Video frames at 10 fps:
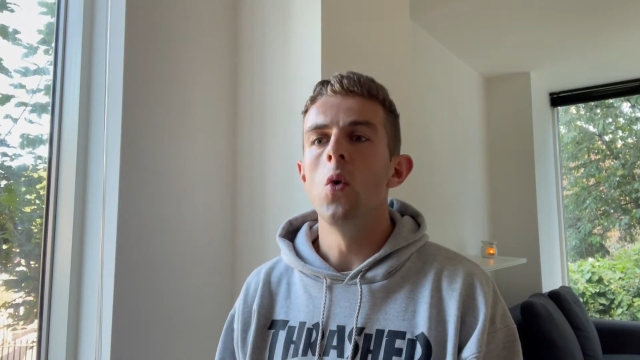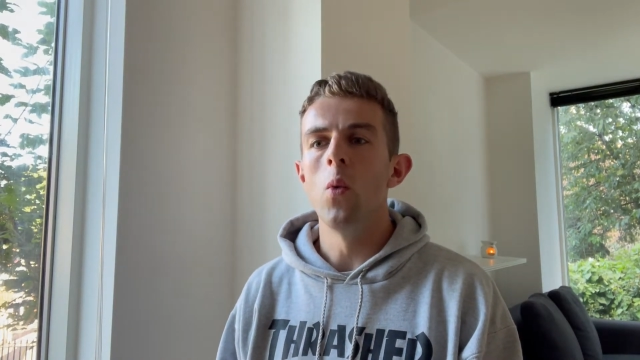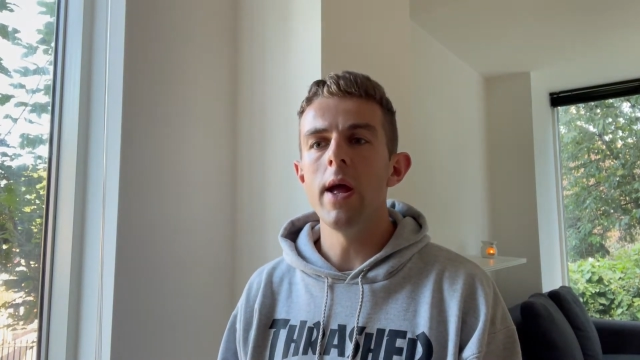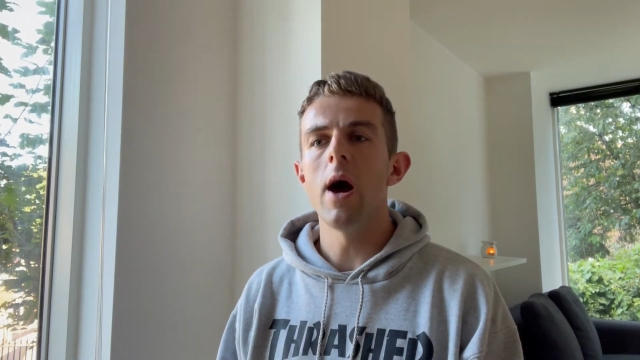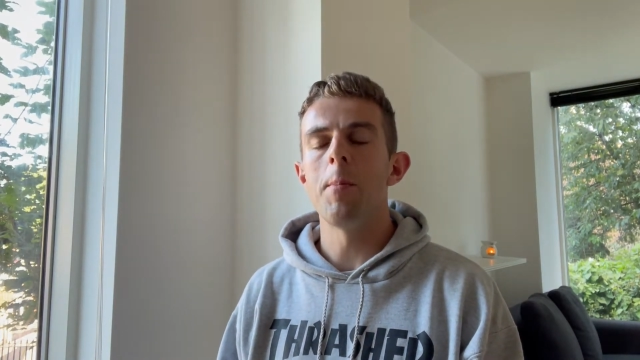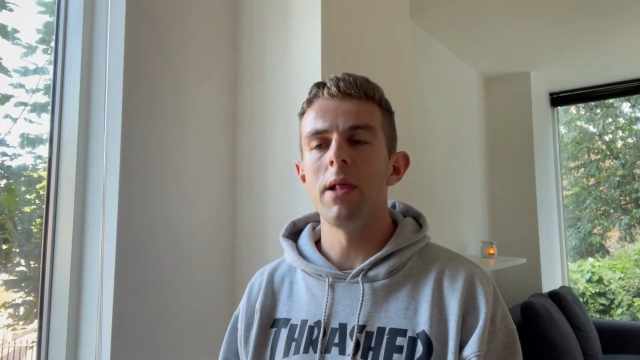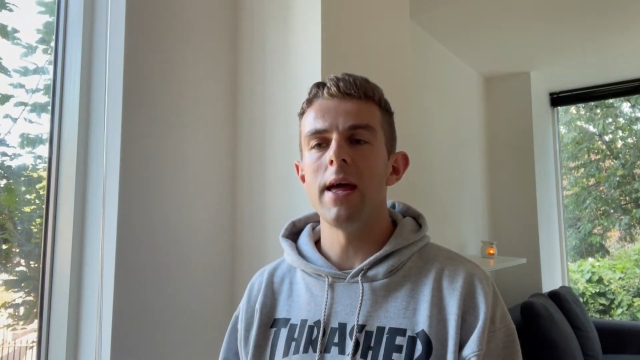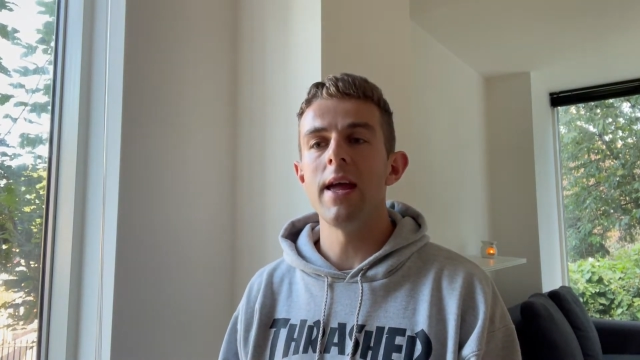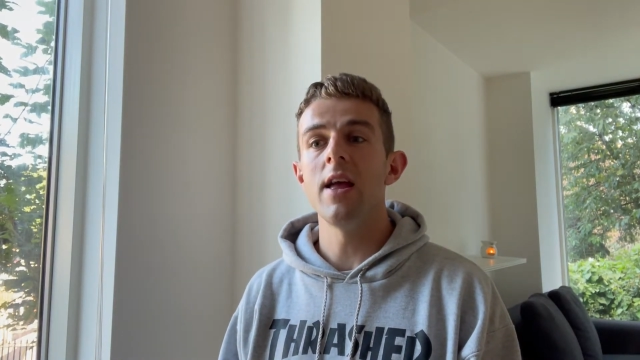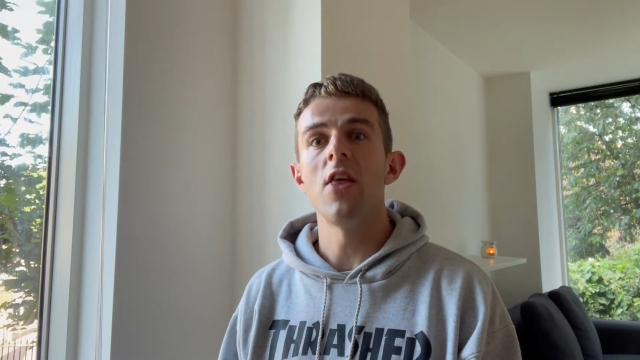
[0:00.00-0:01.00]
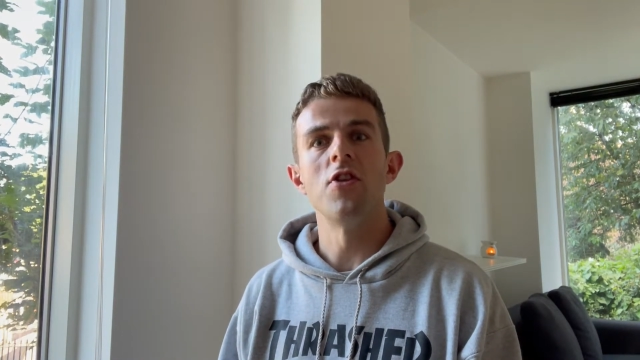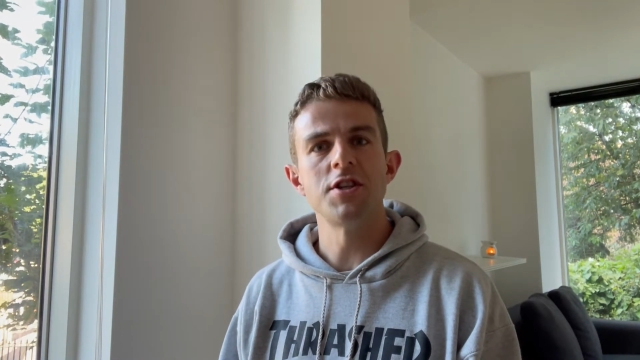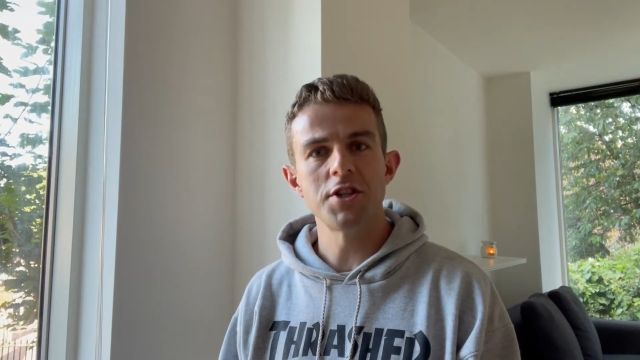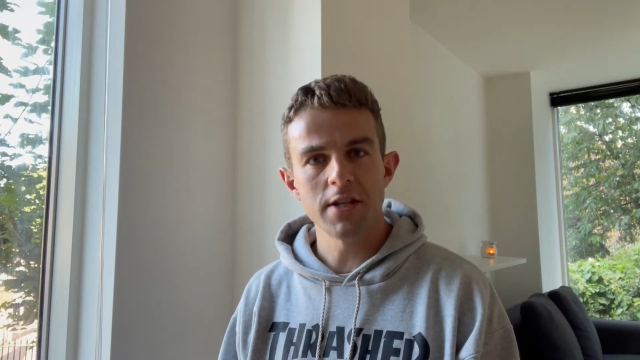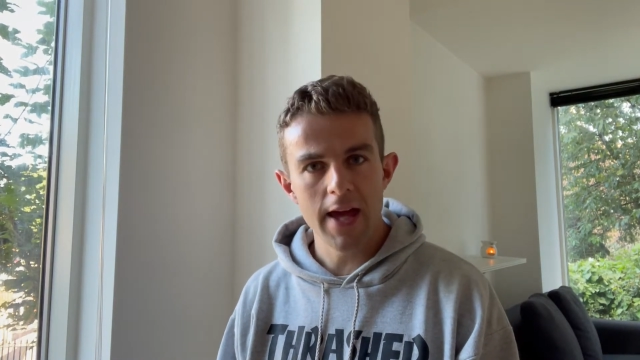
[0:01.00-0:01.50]
We are playing the
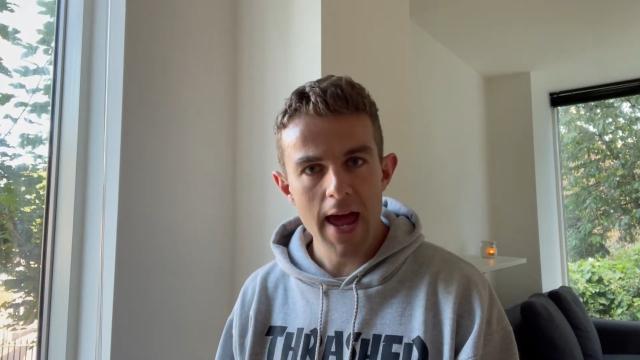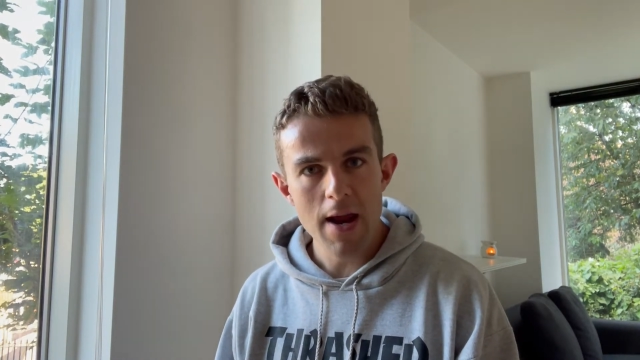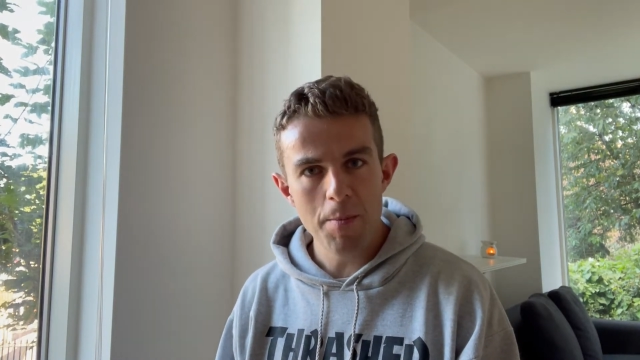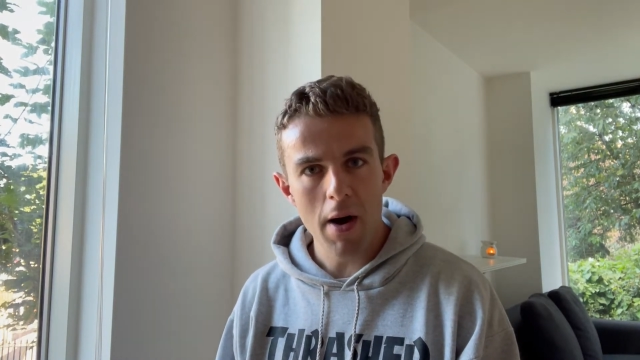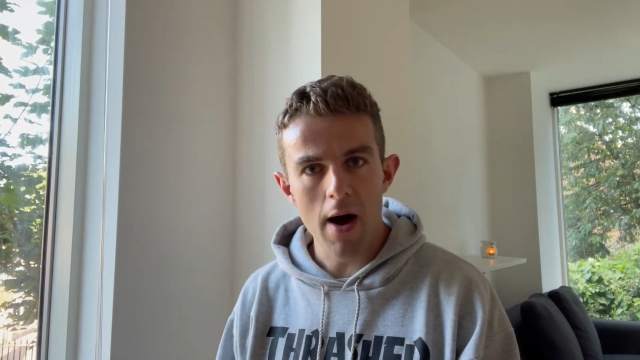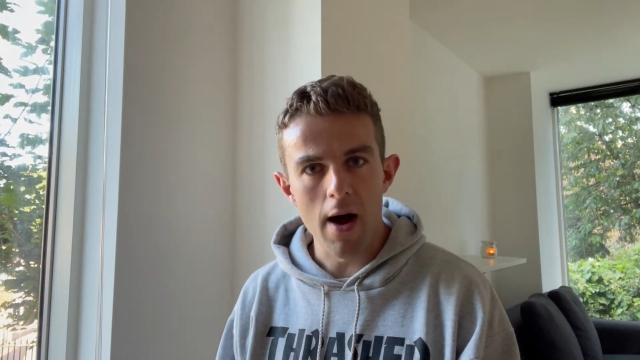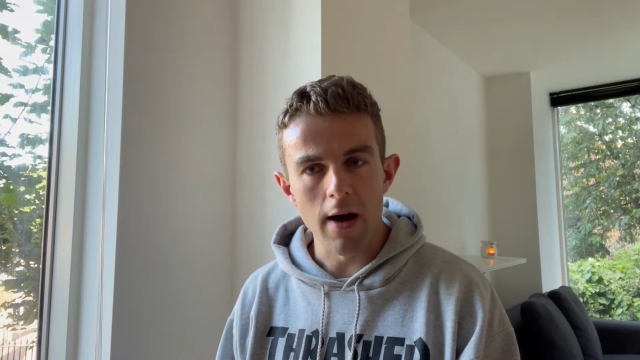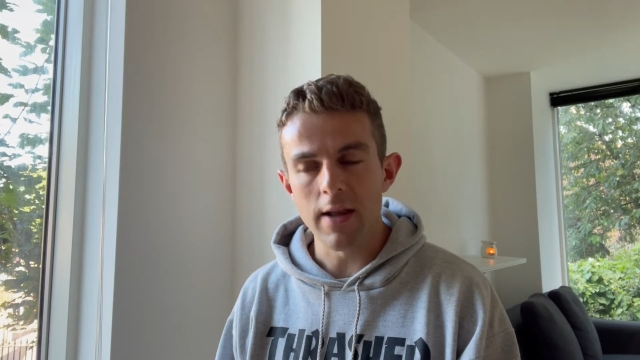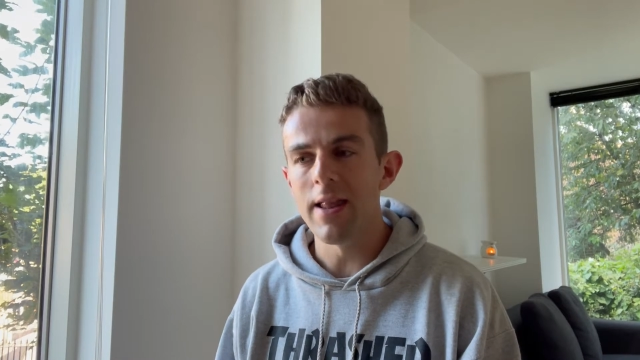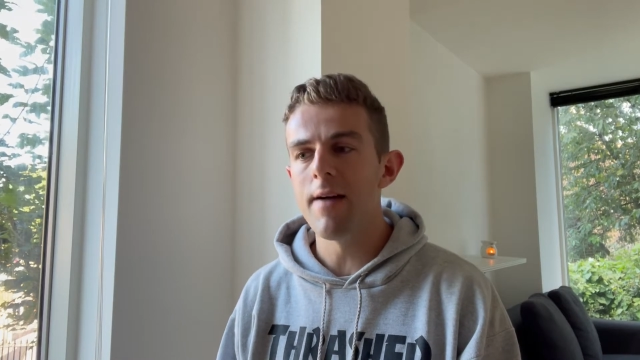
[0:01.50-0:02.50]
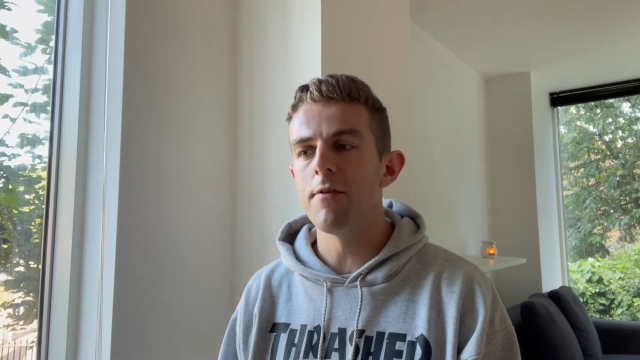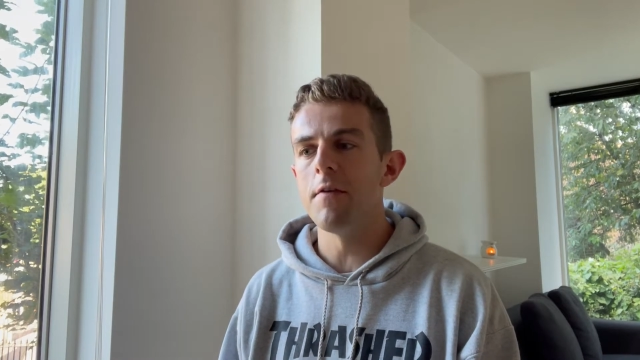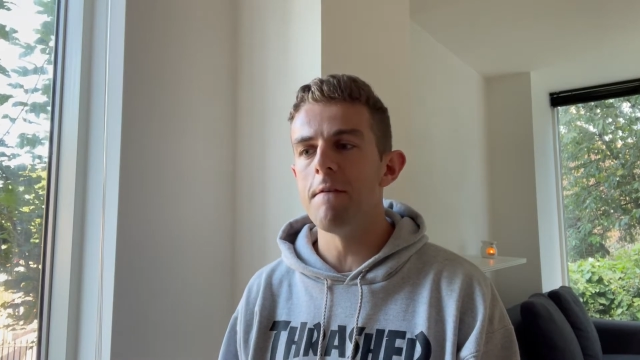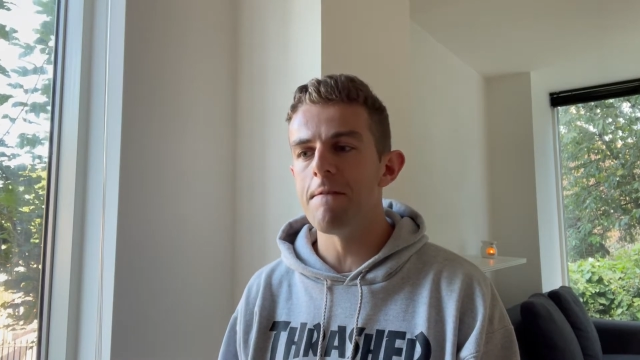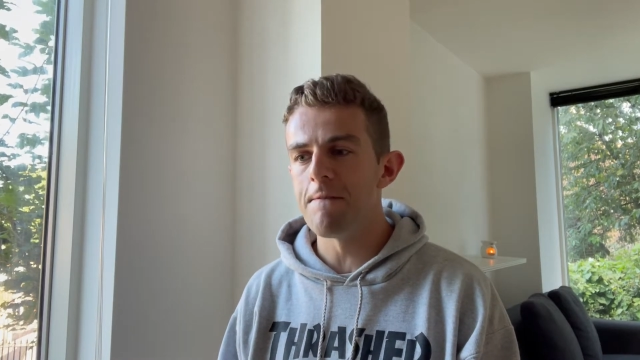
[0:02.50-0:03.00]
skate park,
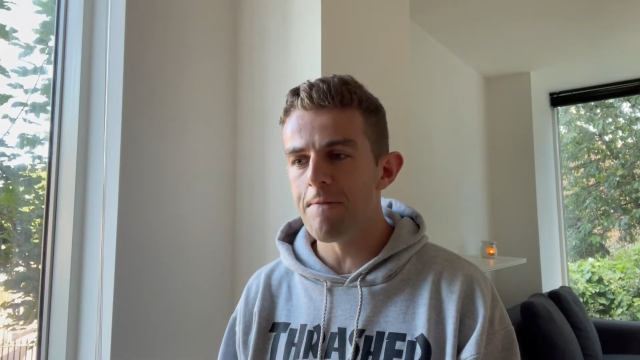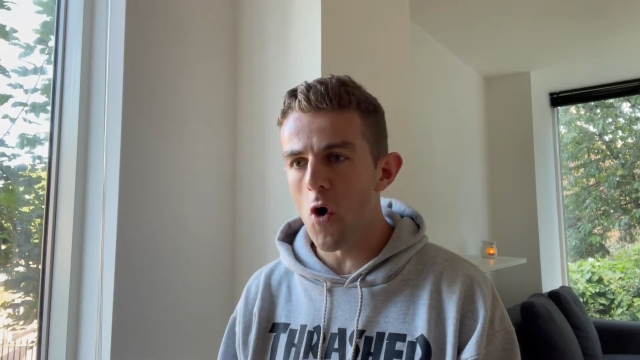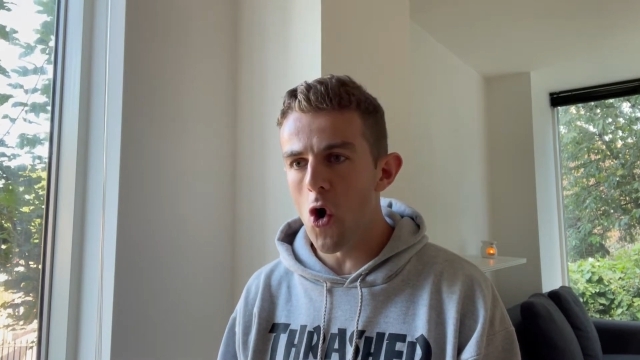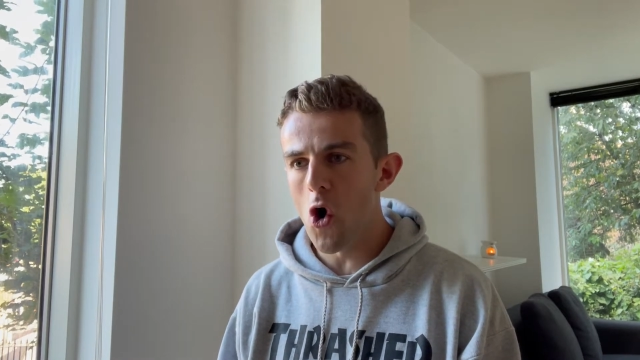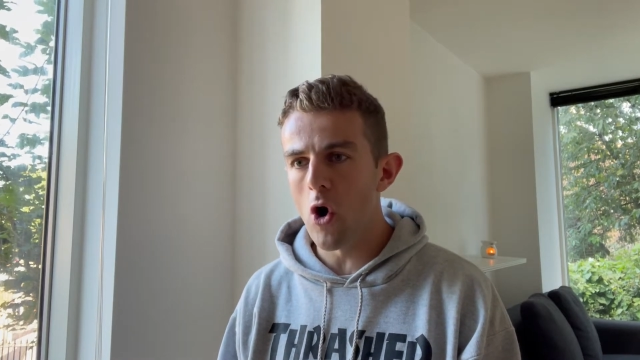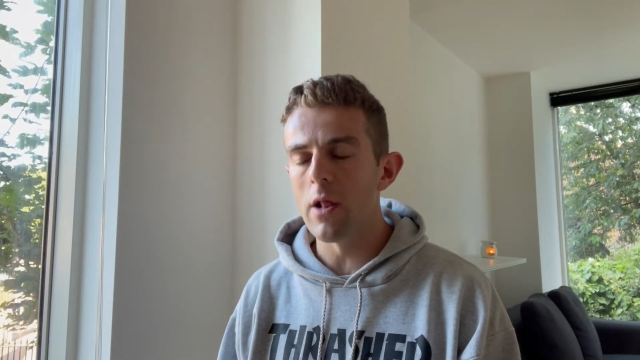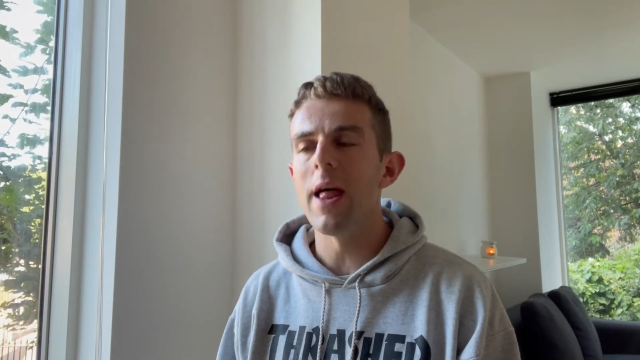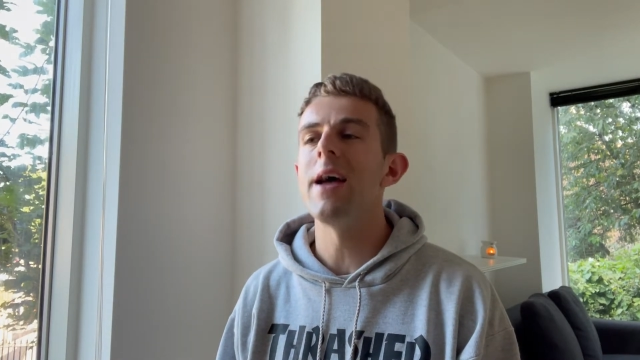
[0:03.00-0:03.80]
level 4.